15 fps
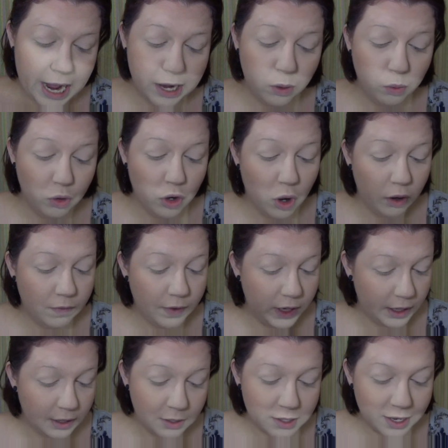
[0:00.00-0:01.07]
I don't know if it
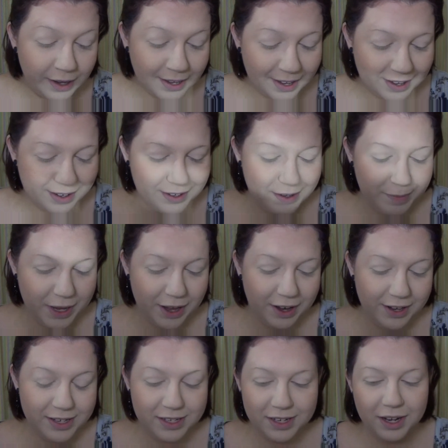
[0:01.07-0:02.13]
is, to be
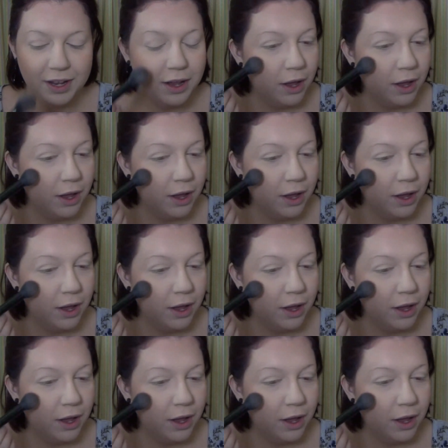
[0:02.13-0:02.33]
honest,